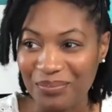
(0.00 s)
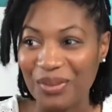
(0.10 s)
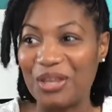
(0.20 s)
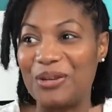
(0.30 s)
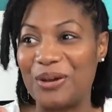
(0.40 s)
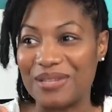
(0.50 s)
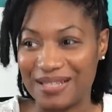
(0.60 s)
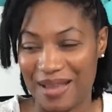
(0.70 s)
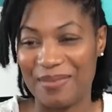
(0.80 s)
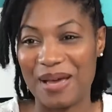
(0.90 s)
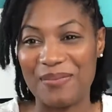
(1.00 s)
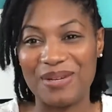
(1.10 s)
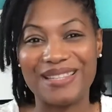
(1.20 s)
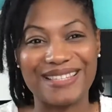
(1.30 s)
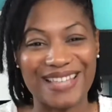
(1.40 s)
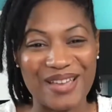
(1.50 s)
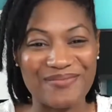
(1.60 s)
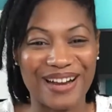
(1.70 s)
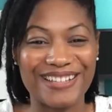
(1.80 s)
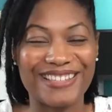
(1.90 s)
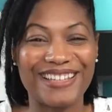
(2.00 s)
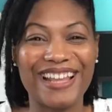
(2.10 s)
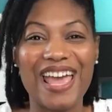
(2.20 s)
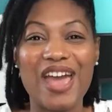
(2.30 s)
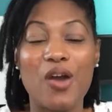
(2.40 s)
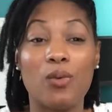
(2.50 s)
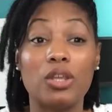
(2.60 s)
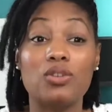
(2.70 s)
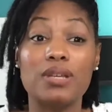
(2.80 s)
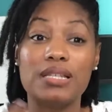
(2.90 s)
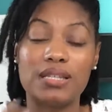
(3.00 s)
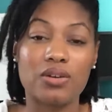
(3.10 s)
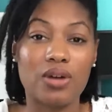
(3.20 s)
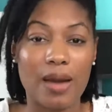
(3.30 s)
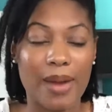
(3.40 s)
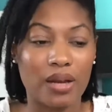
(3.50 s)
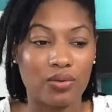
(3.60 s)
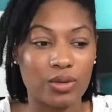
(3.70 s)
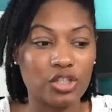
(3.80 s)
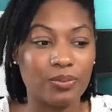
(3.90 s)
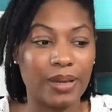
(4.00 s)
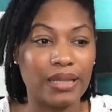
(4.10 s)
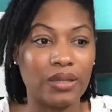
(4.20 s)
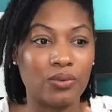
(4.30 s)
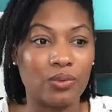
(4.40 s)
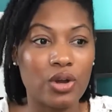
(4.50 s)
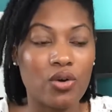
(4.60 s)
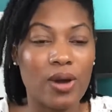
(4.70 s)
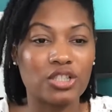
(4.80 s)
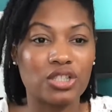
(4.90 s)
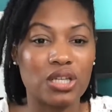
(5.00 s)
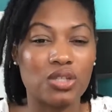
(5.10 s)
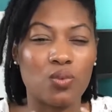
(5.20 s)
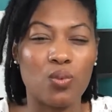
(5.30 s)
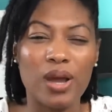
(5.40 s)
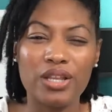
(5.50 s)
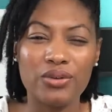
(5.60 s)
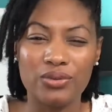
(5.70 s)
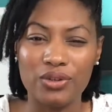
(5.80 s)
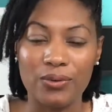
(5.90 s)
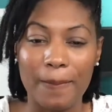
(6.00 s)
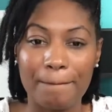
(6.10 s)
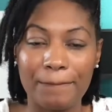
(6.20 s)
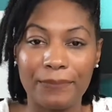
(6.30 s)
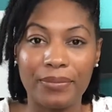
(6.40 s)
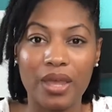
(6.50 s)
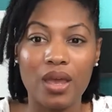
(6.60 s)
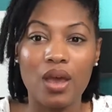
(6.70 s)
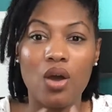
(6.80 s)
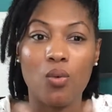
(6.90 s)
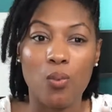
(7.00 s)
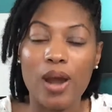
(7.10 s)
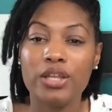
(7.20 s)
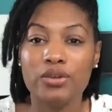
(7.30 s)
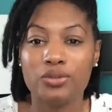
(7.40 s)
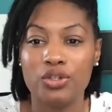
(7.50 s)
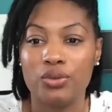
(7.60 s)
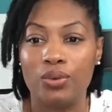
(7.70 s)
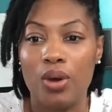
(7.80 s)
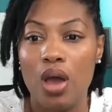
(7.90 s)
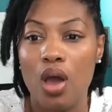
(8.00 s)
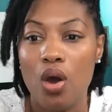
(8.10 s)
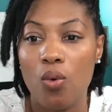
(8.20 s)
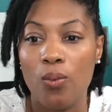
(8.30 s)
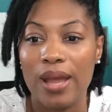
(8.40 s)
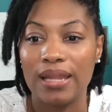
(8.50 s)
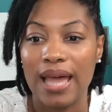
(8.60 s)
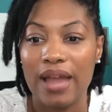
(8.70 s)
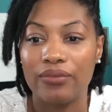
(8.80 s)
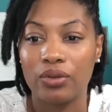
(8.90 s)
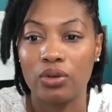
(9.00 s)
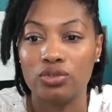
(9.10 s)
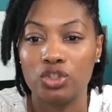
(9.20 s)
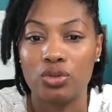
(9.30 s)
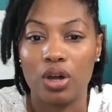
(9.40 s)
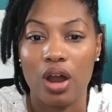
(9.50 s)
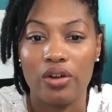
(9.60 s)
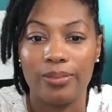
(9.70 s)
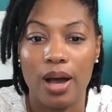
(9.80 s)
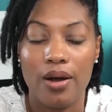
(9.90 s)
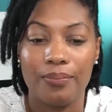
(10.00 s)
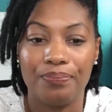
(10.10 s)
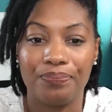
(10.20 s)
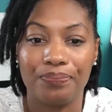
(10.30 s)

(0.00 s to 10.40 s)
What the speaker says: the same company, the same person, where you can still come out and reach. But the real question is, what do you do? What do you do when life throws you a curveball?